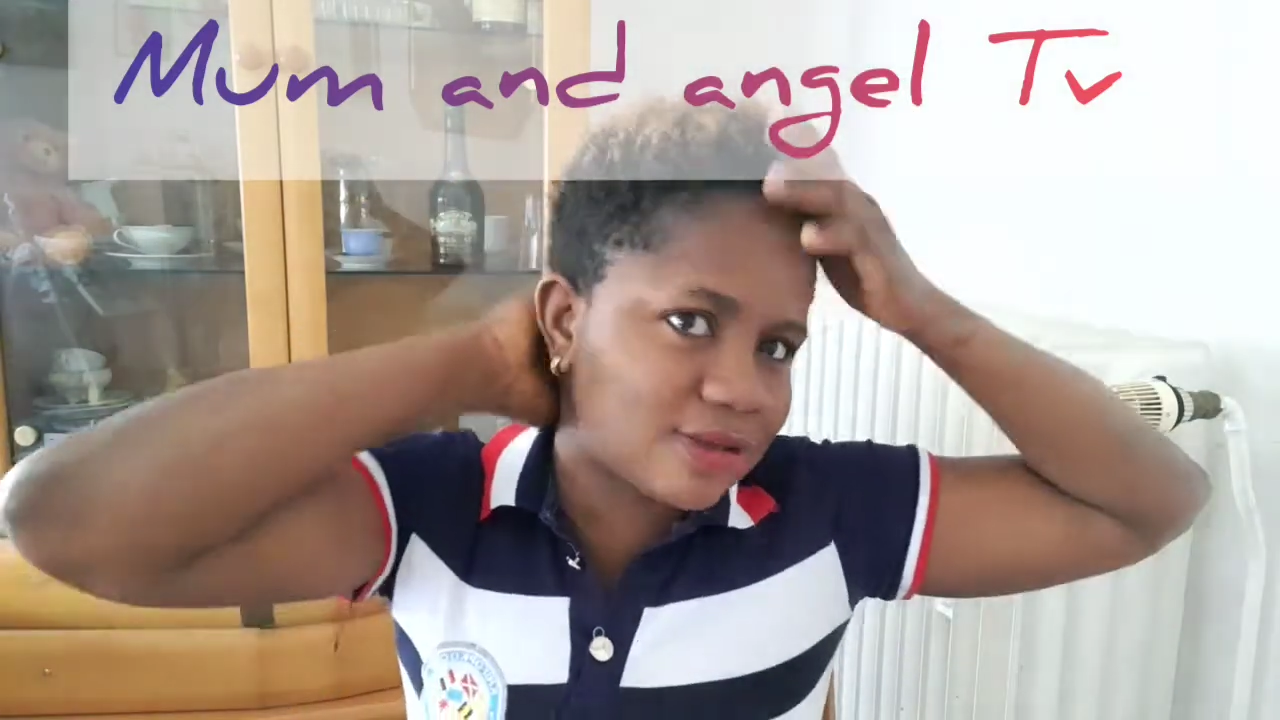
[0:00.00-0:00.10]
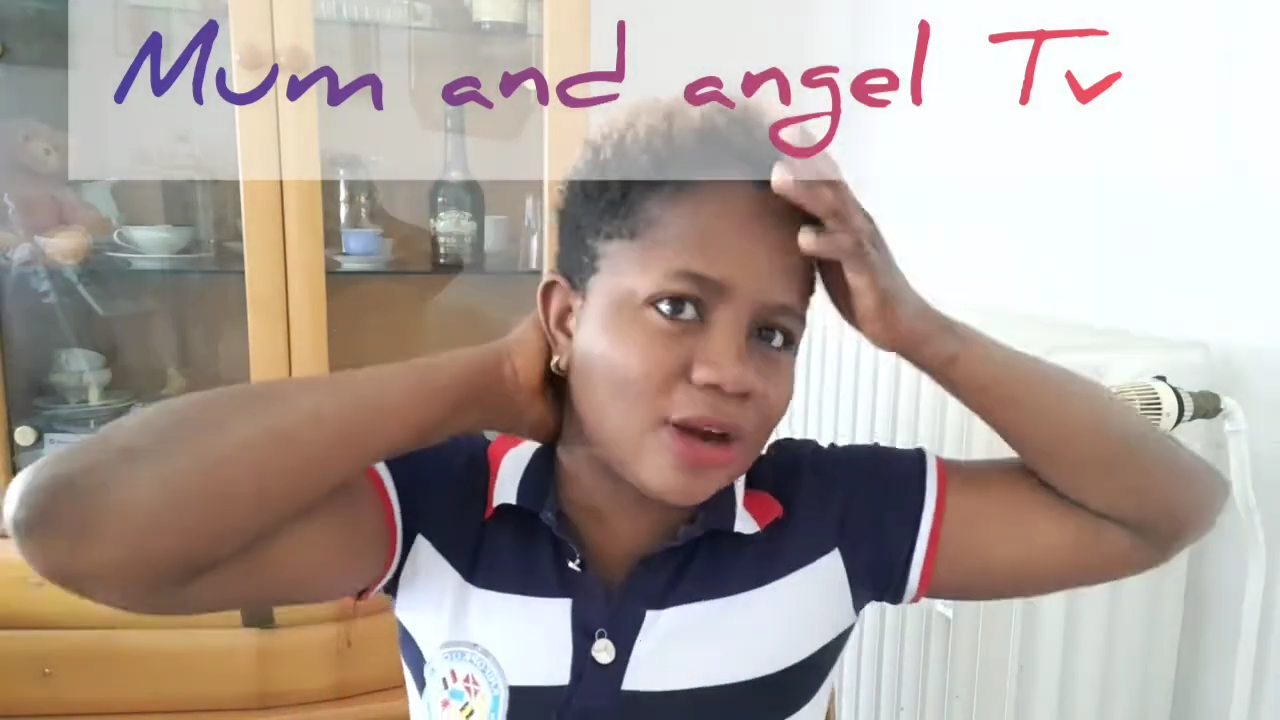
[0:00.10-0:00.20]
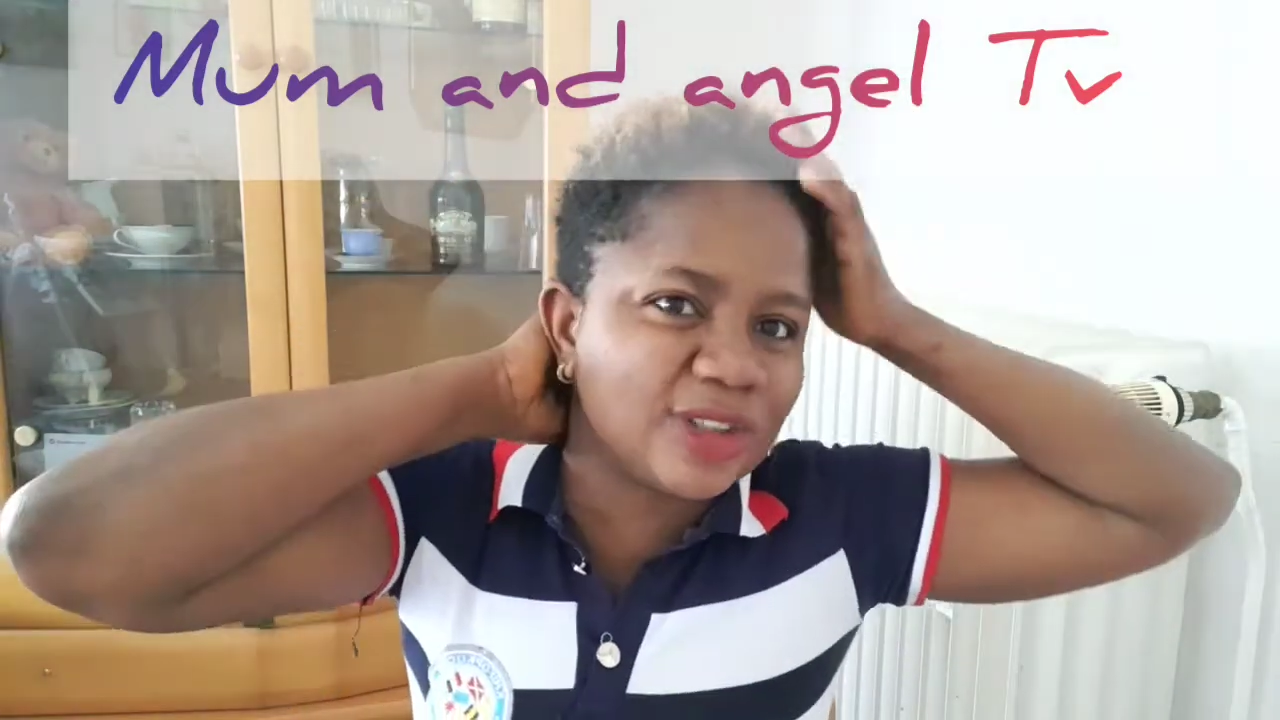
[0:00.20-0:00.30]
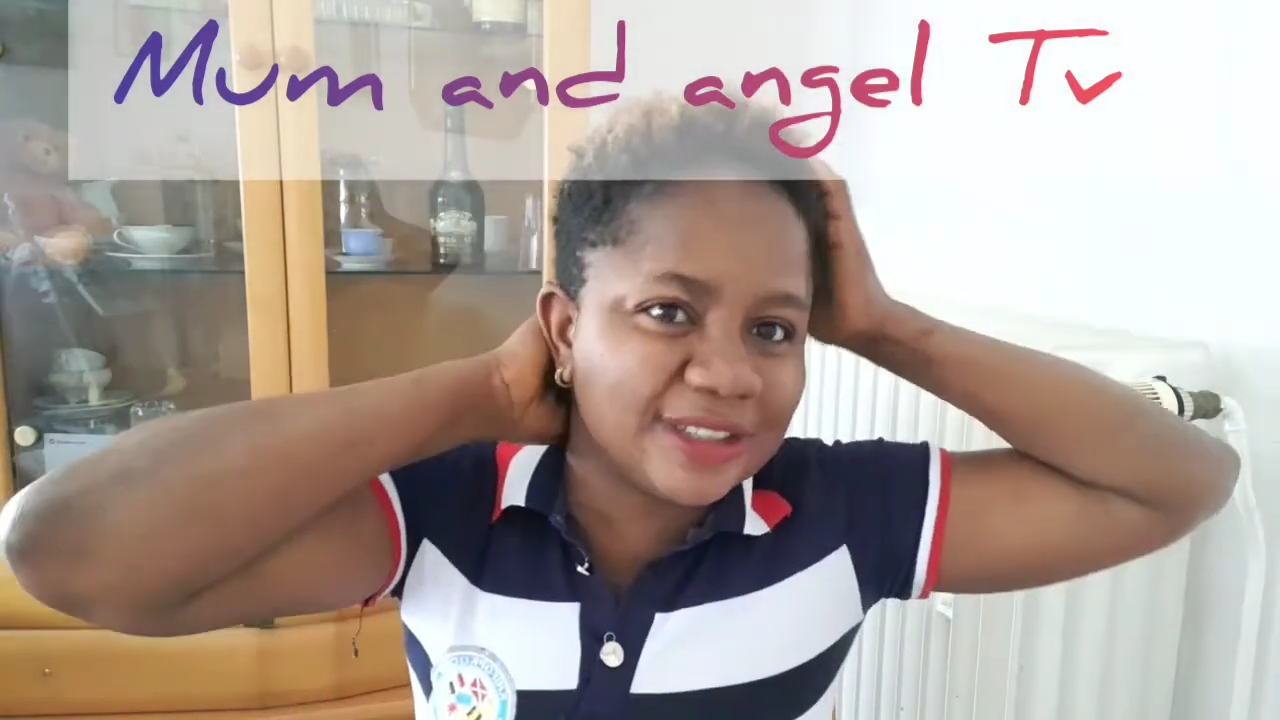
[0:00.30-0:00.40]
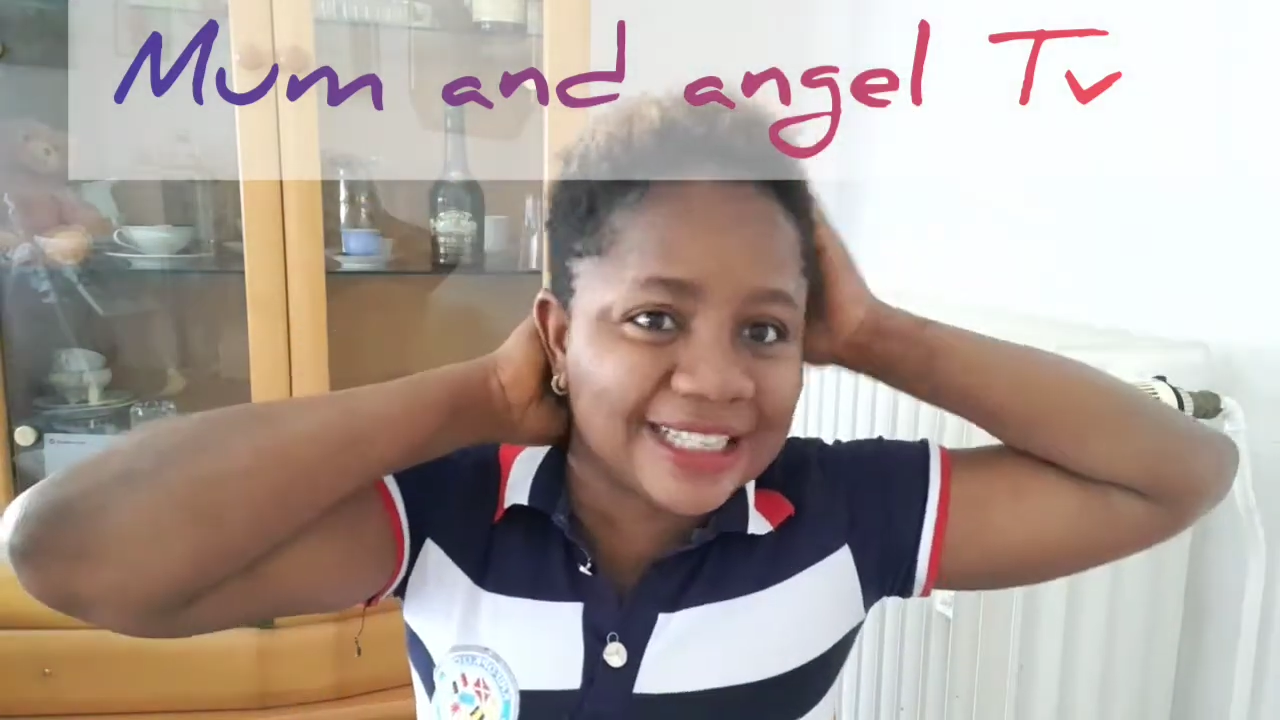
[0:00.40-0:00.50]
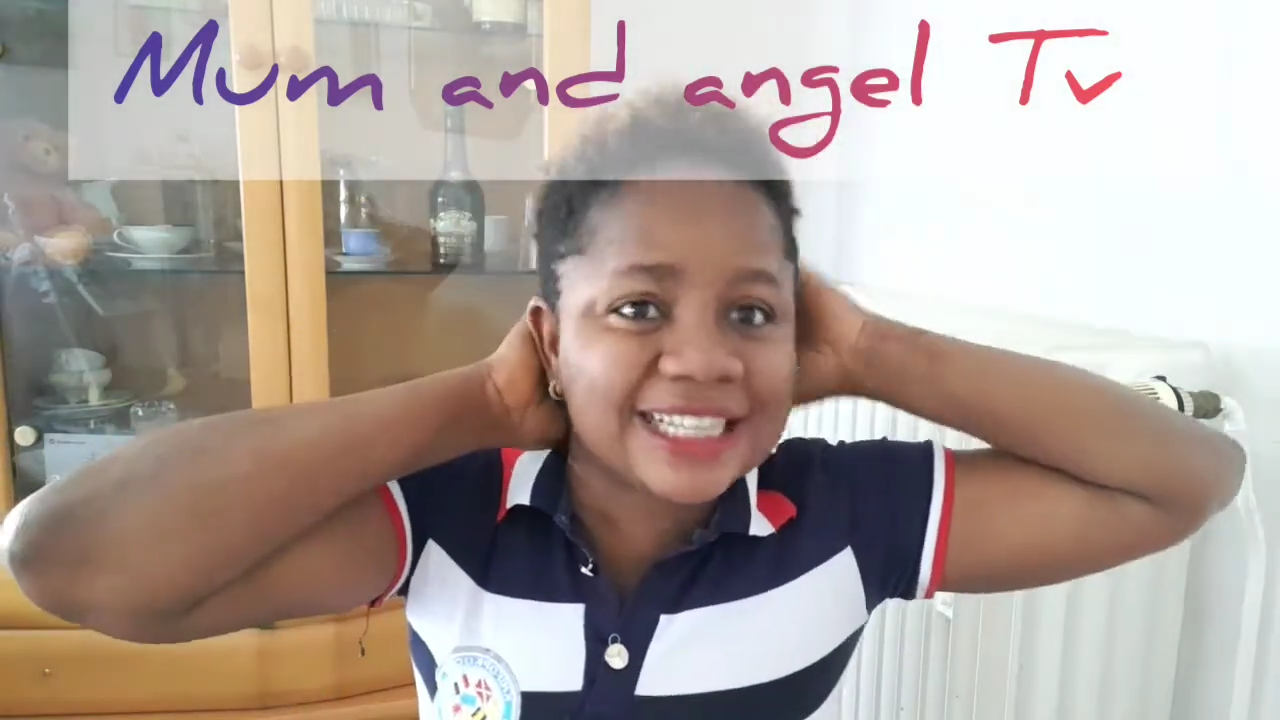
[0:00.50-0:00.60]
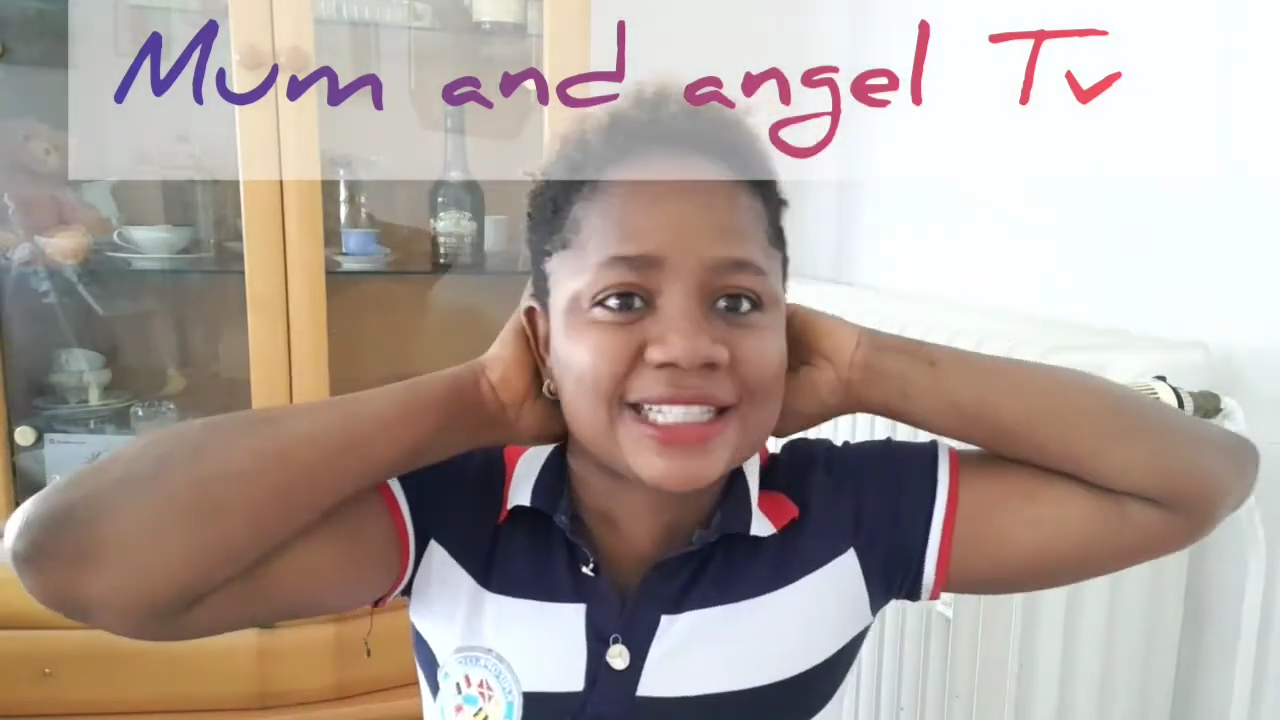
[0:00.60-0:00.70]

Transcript: another